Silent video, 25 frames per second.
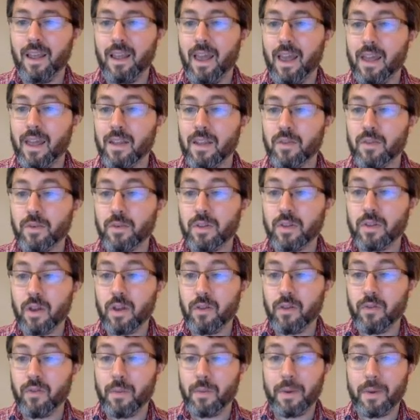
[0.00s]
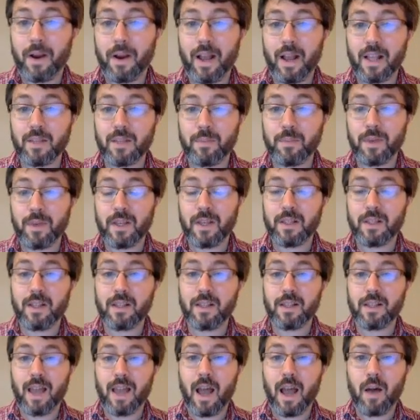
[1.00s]
And as we saw from our
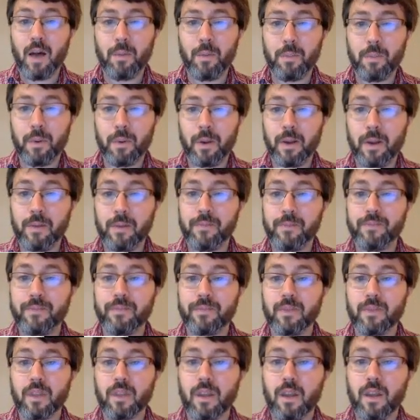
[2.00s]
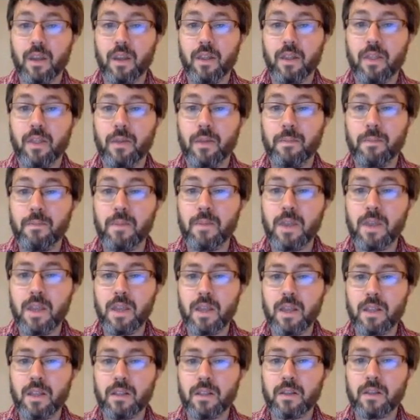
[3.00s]
SPSS output, the
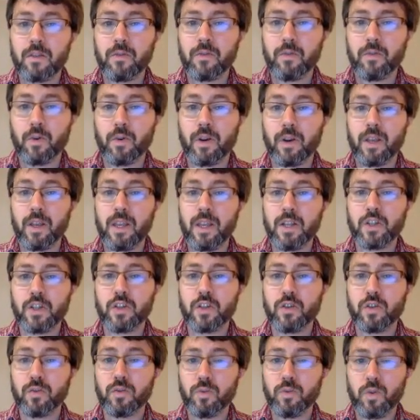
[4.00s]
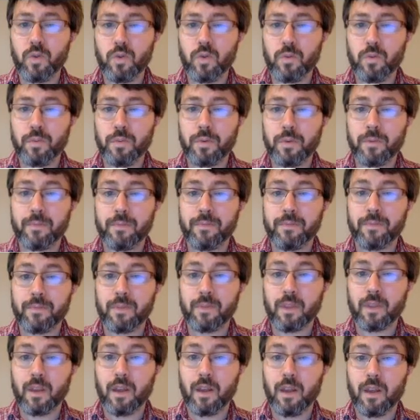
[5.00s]
means for each group,
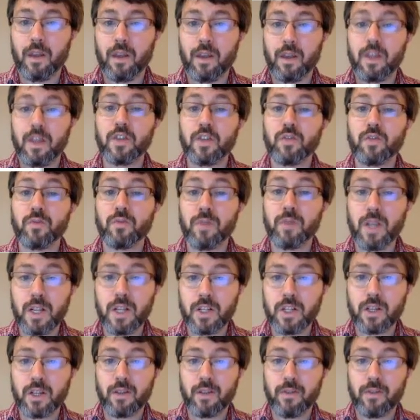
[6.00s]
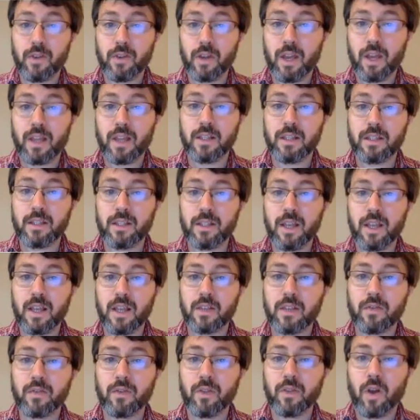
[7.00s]
each region of the United
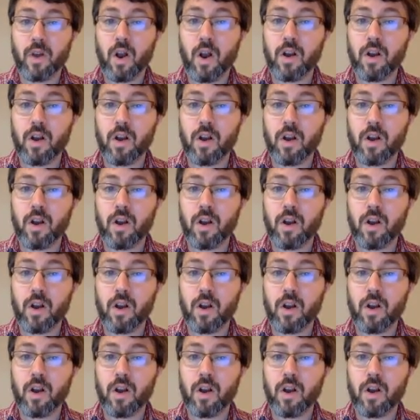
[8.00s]
States for the